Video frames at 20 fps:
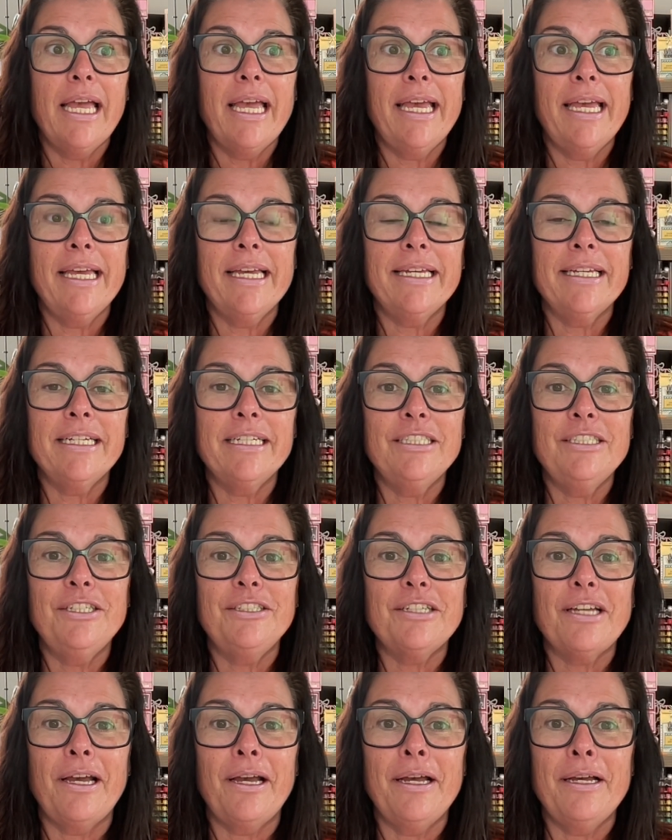And
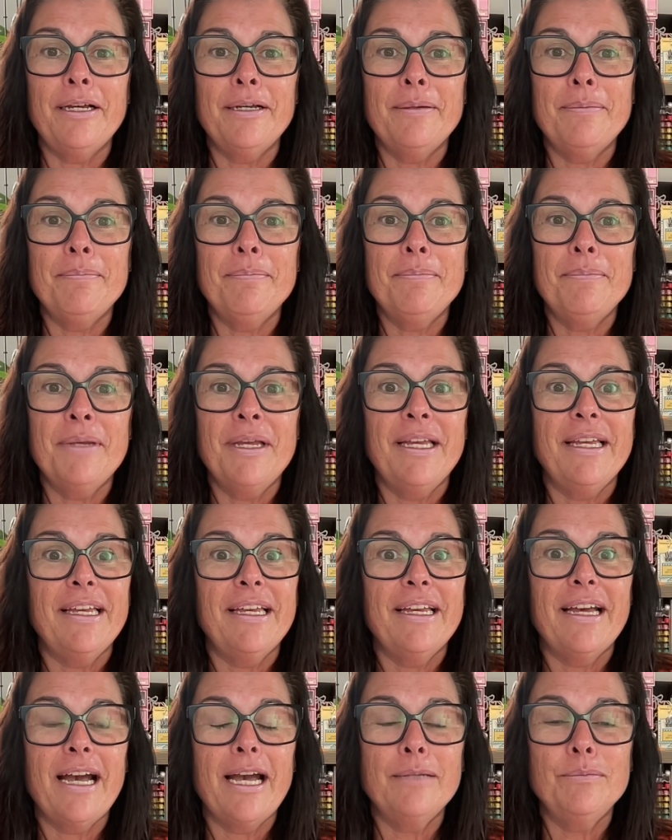um,
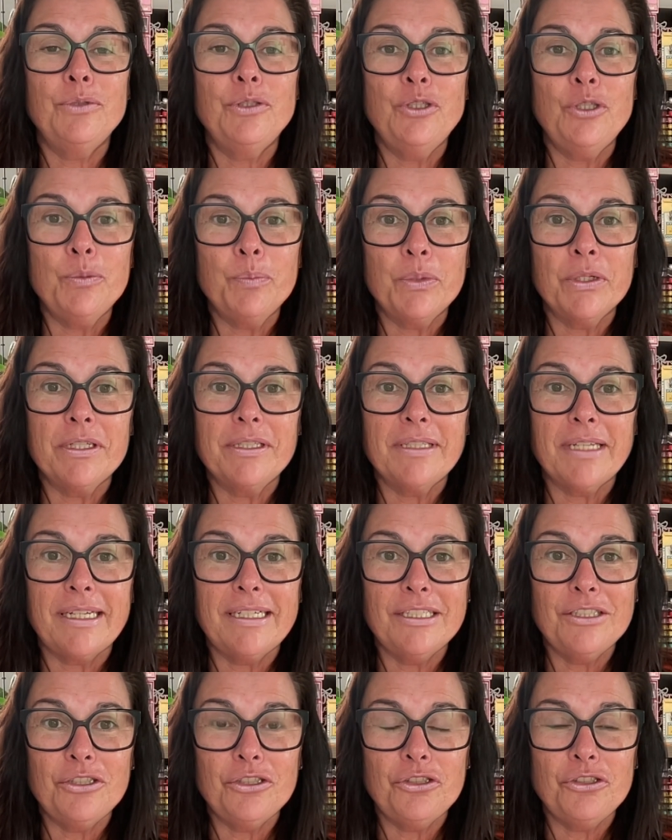I'm super
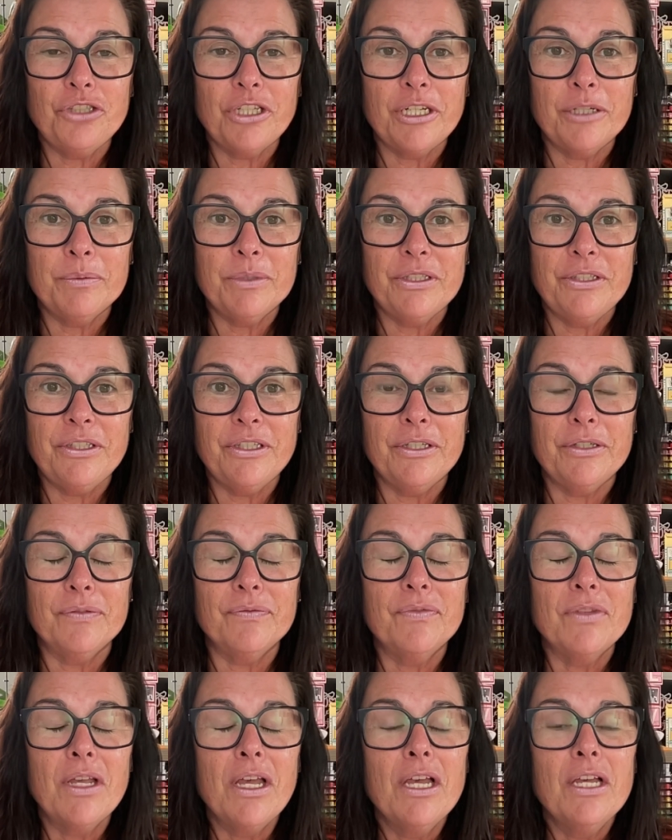excited to share with
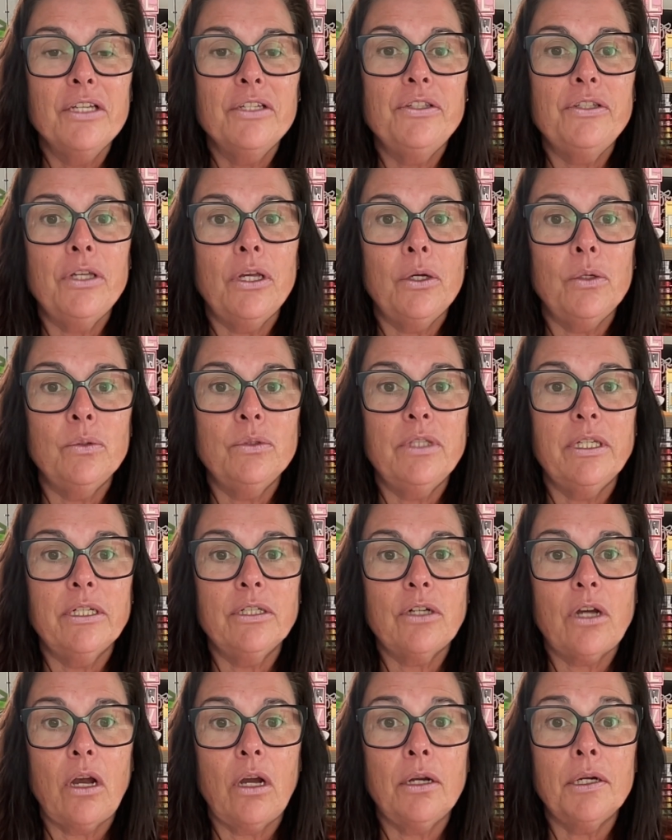you. So
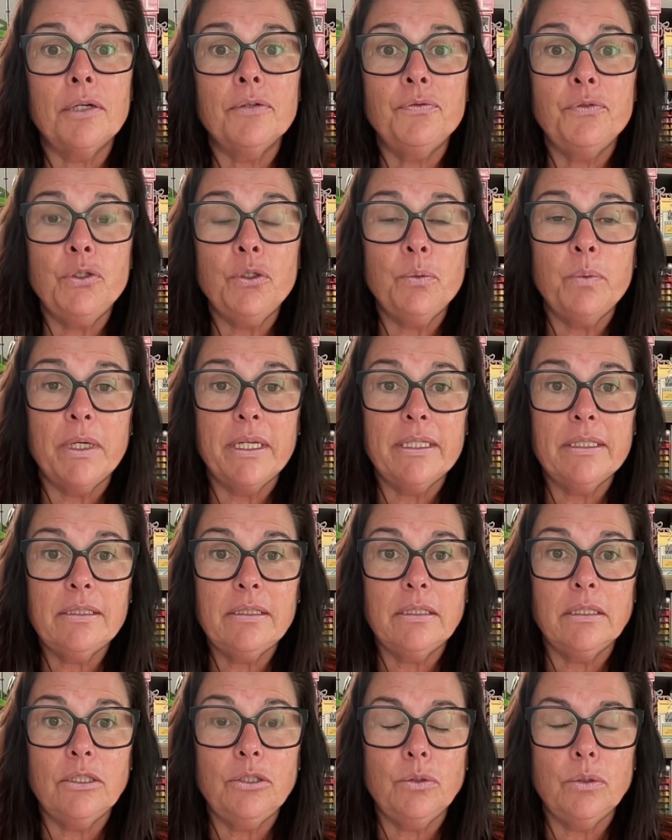there are a few
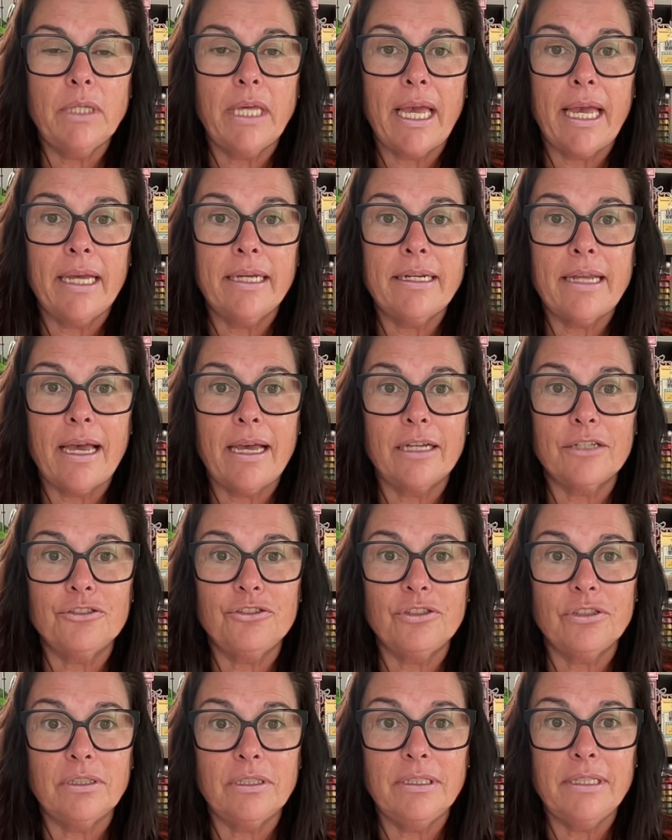ways that you can
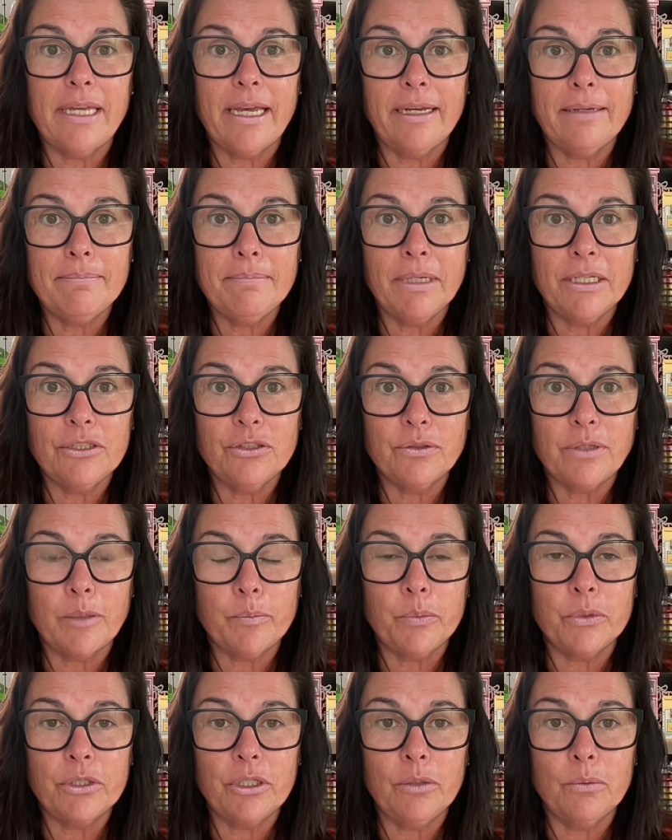actually get my
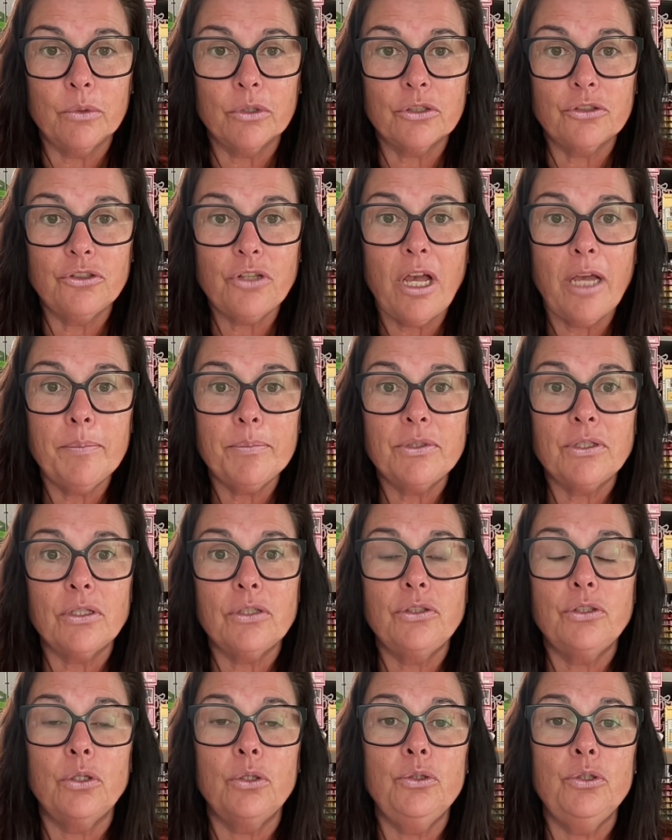scrapbooking workshops.
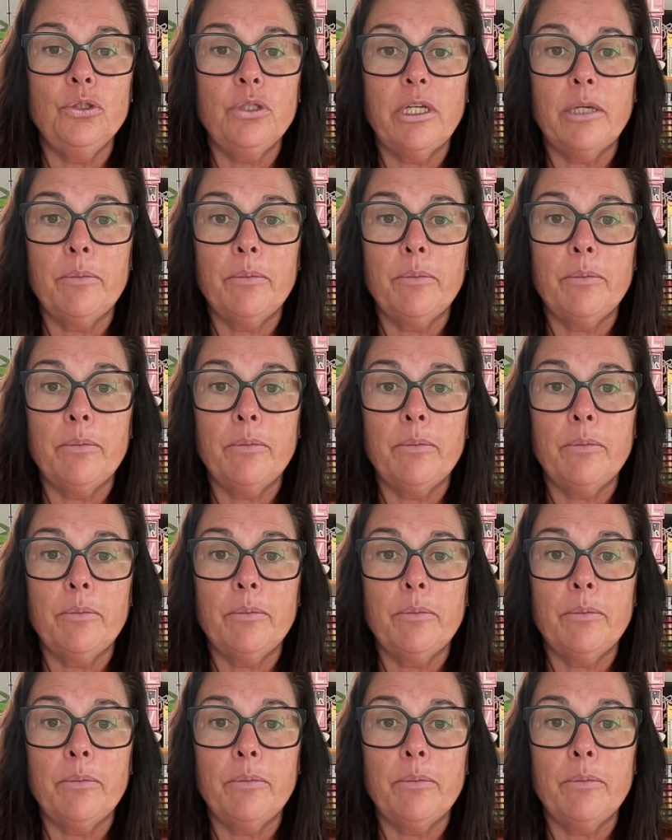So you